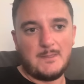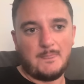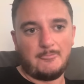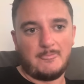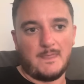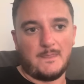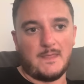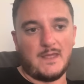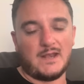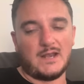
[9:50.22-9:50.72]

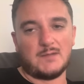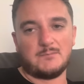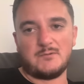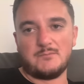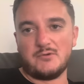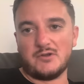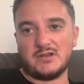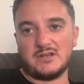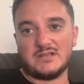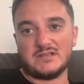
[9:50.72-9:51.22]
And then I'll be
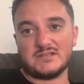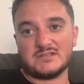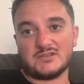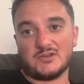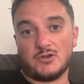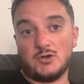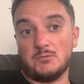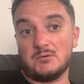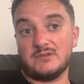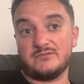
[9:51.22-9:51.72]
bringing you a
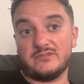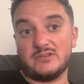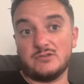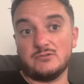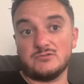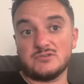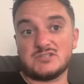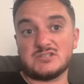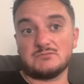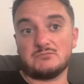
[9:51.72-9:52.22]
couple of
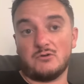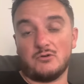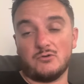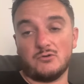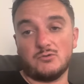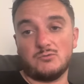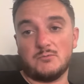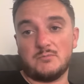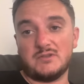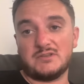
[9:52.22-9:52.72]
videos
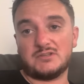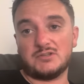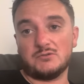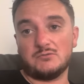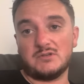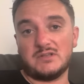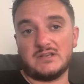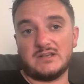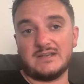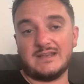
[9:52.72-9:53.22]
tomorrow. We'll be
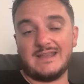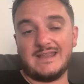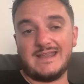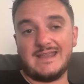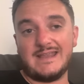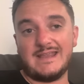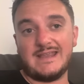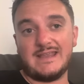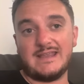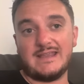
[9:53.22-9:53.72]
doing
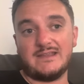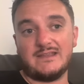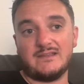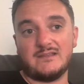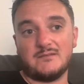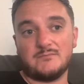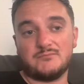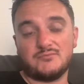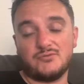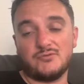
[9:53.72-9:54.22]

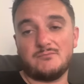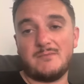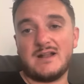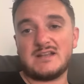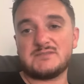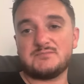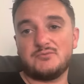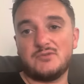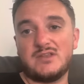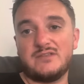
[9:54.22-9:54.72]
a
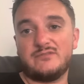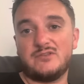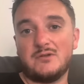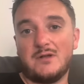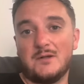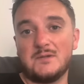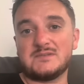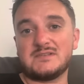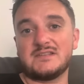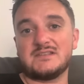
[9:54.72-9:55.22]
match preview
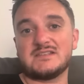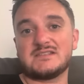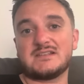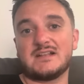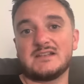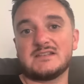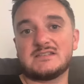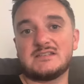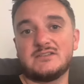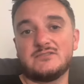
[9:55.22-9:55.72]
outside the
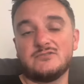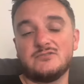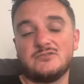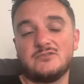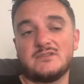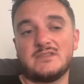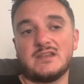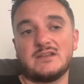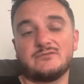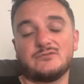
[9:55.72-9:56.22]
San Siro.
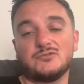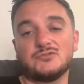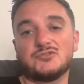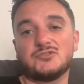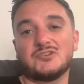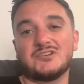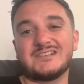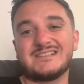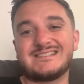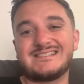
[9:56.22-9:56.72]
And then I've also
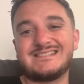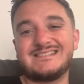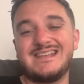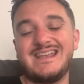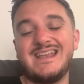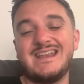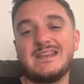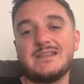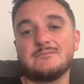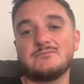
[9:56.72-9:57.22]
got a
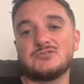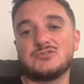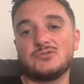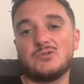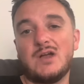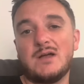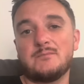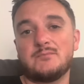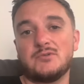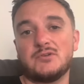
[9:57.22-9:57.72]
stadium
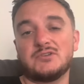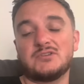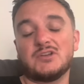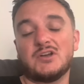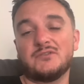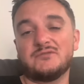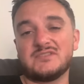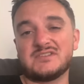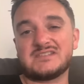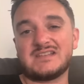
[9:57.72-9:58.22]
tour booked
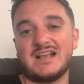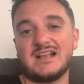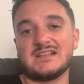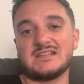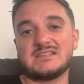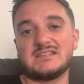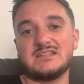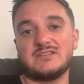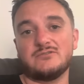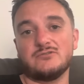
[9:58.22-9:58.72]
of the San
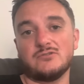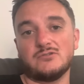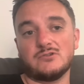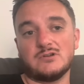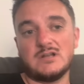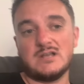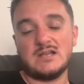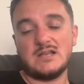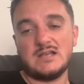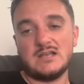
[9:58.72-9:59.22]
Siro.
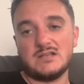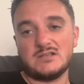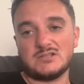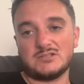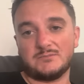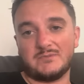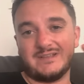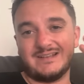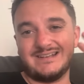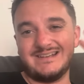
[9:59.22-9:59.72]
So
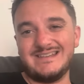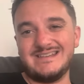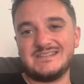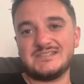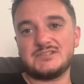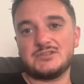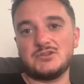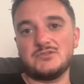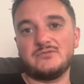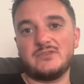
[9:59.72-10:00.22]
there'll be at
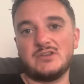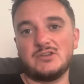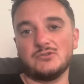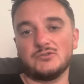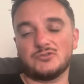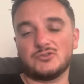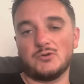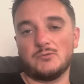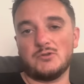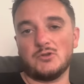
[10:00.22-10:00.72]
least two
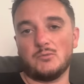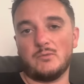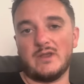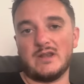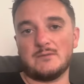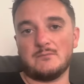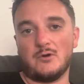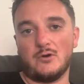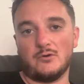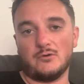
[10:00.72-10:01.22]
videos coming your way
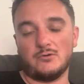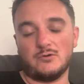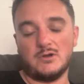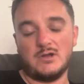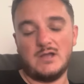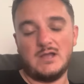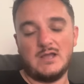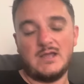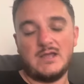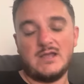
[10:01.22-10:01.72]
tomorrow.
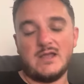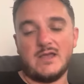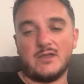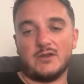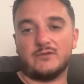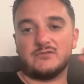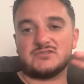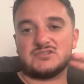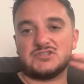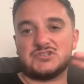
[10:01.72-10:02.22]
And
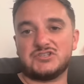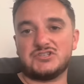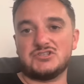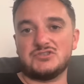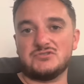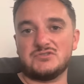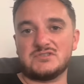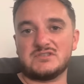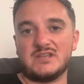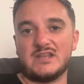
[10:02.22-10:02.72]
obviously
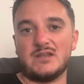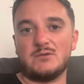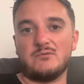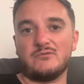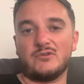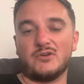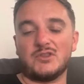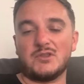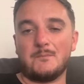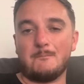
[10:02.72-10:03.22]
Tuesday, we've
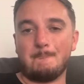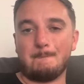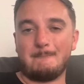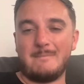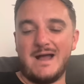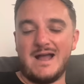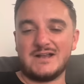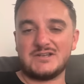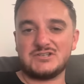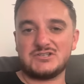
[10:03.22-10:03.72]
got the
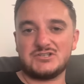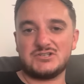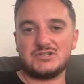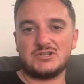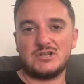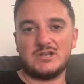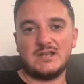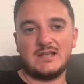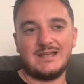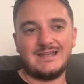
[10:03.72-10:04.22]
match
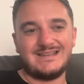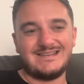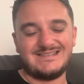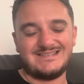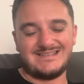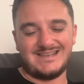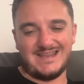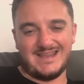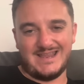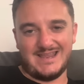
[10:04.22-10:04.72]

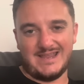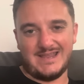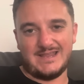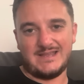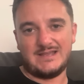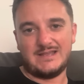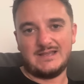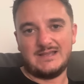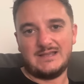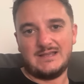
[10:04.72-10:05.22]

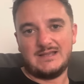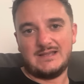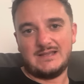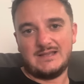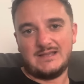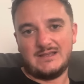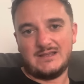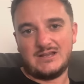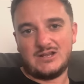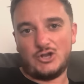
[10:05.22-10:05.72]
day
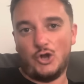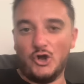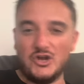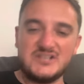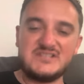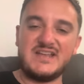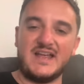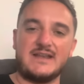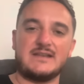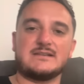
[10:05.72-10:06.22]

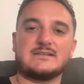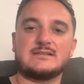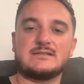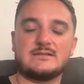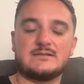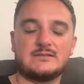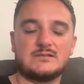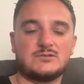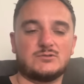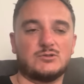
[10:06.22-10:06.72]
content.
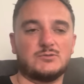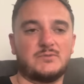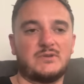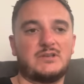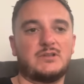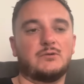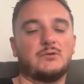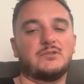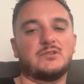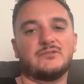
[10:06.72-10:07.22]
So we'll be
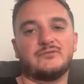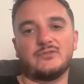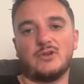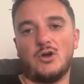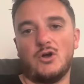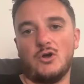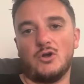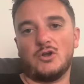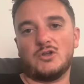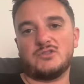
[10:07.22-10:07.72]
doing the
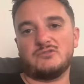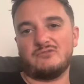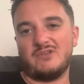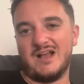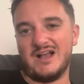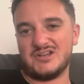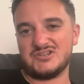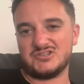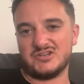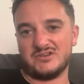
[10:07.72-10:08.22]
vlog, the
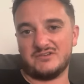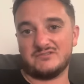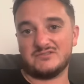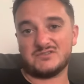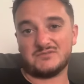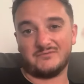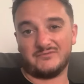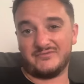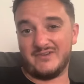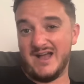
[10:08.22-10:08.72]
reaction,
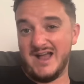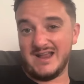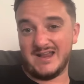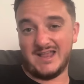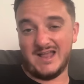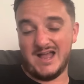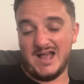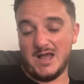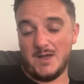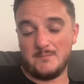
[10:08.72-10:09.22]
some fan
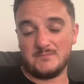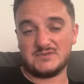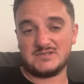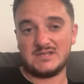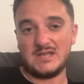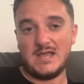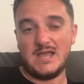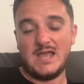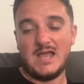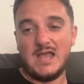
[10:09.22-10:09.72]

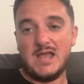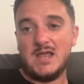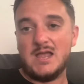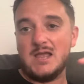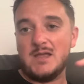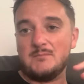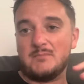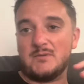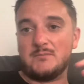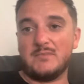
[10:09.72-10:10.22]
cams.
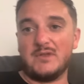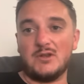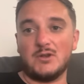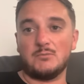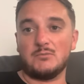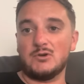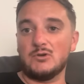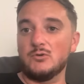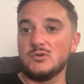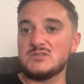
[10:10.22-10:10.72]
Been meeting up
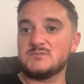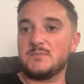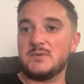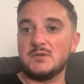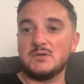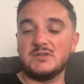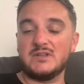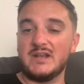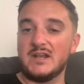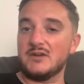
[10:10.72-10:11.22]
with loads of
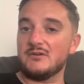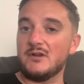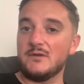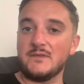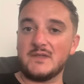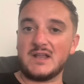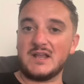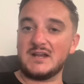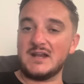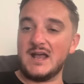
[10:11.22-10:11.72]
people in and around
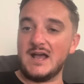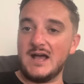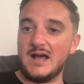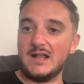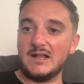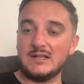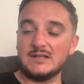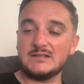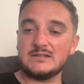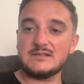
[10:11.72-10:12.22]
the
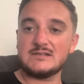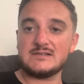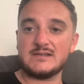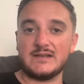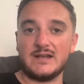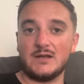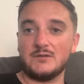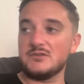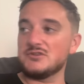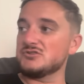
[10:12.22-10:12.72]
canal, seeing
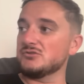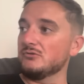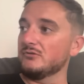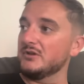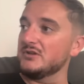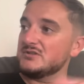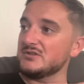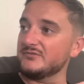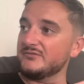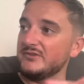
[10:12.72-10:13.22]
how the
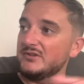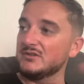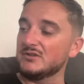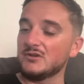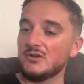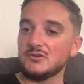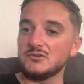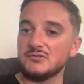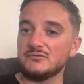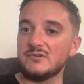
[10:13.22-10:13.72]
Geordies are feeling
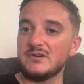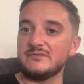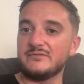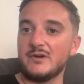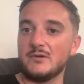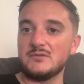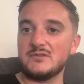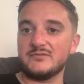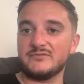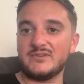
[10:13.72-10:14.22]
along the river
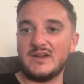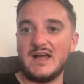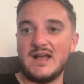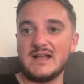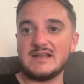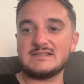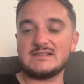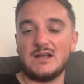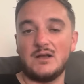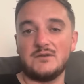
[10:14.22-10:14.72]
with the
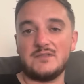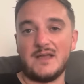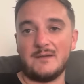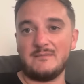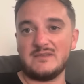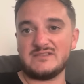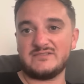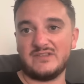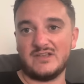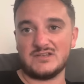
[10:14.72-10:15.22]
flags out, the
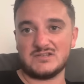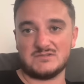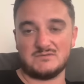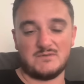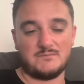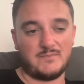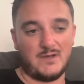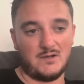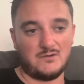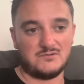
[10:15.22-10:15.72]
atmosphere is going to
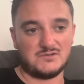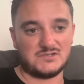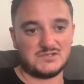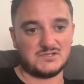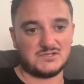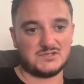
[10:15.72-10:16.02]
be bouncing.